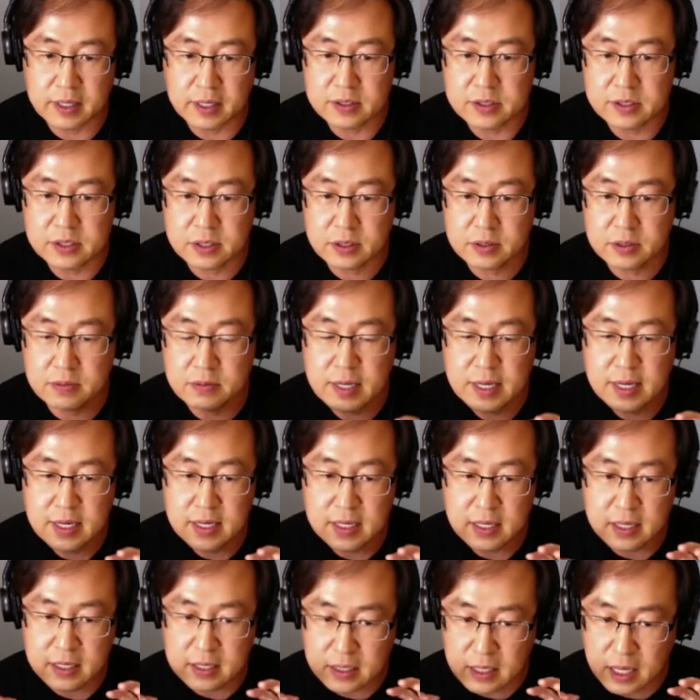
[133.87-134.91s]
So
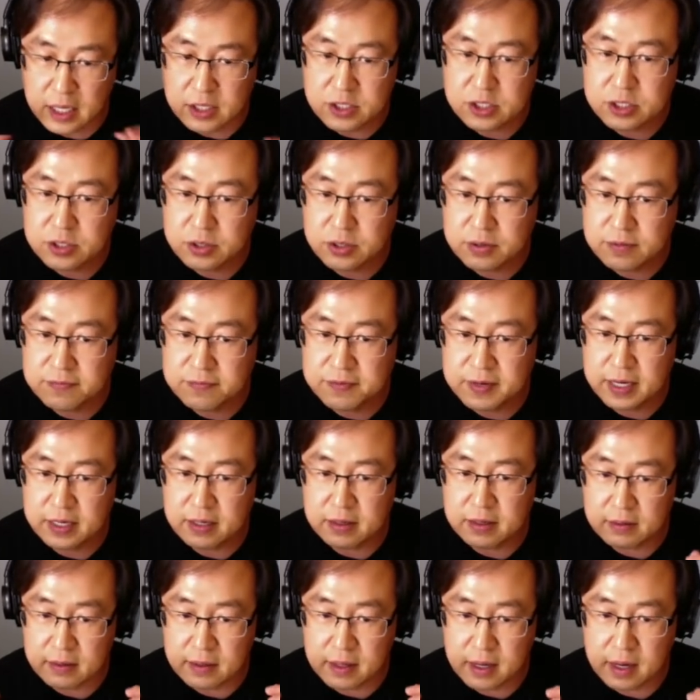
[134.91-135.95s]
in nature, you find a
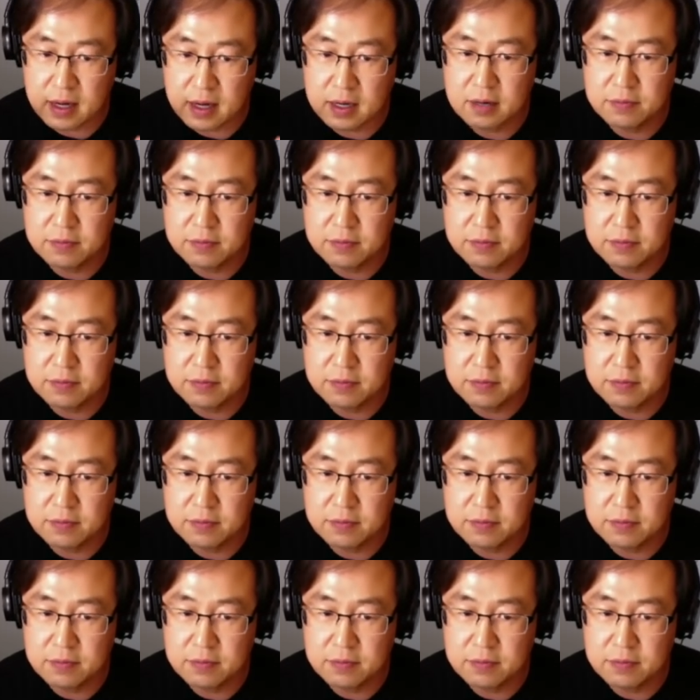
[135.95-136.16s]
lot